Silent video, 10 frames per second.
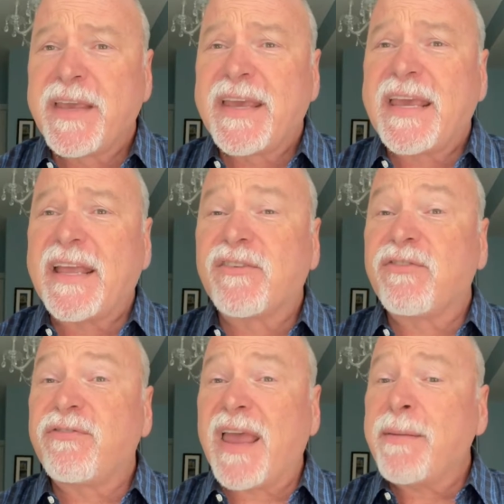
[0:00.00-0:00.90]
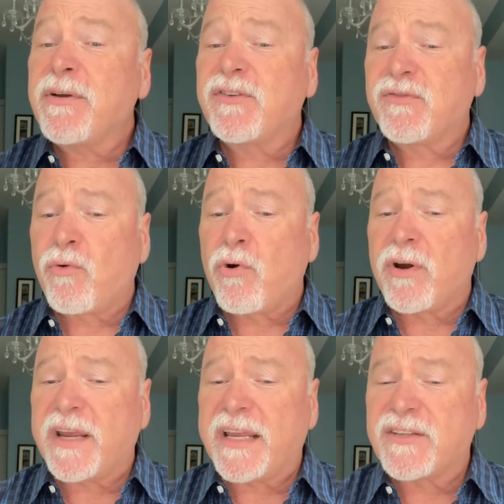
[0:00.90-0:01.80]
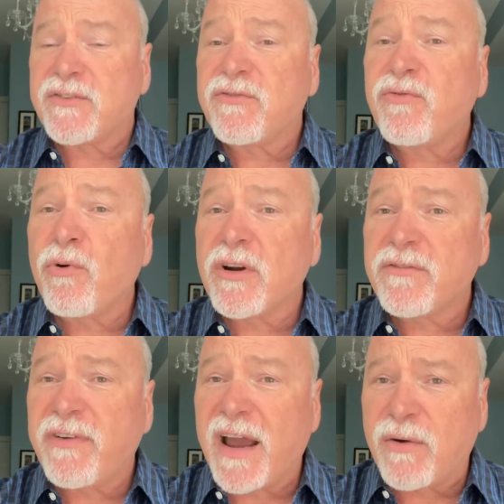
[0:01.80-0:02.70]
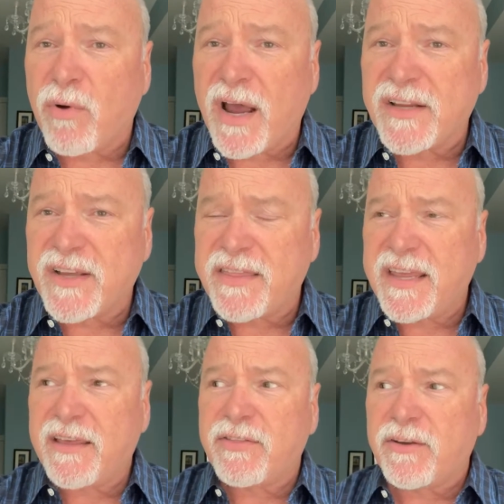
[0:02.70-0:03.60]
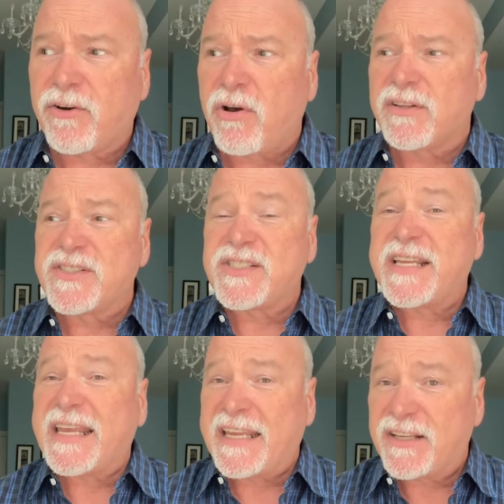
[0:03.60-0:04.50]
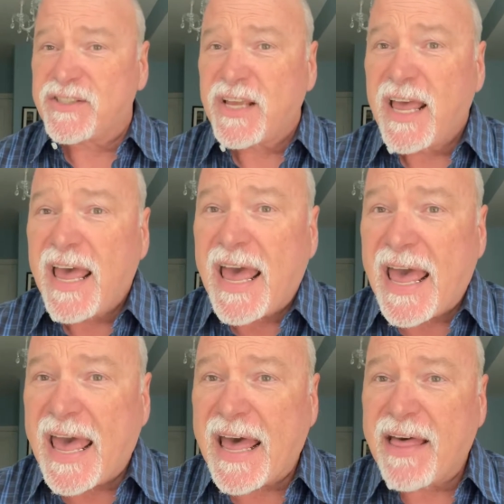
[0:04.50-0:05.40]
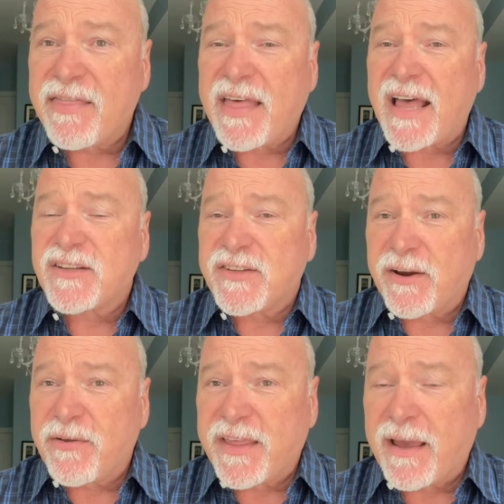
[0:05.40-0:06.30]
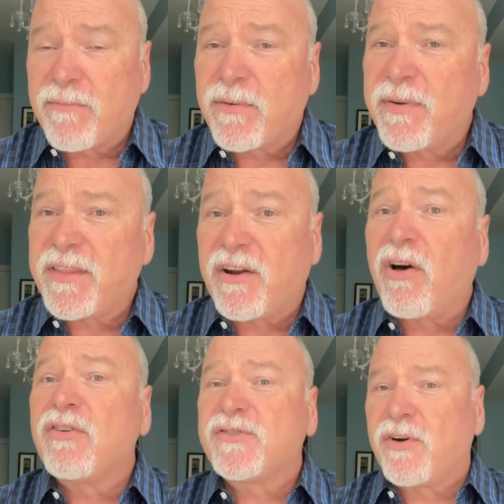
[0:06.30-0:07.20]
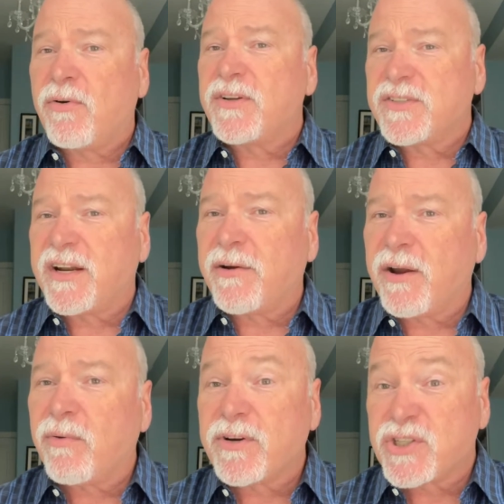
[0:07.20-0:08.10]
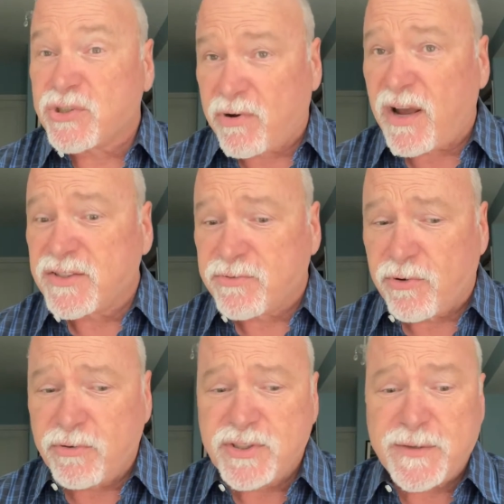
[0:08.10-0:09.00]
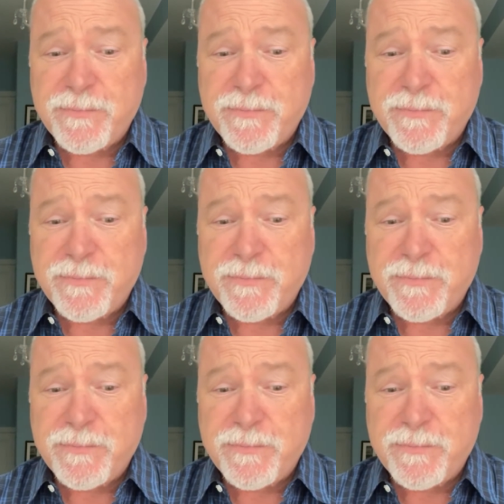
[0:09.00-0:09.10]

It's famous for its fortified wines. I think they're called stickies. And that's the area they come from. But it also is an area where Shiraz grows.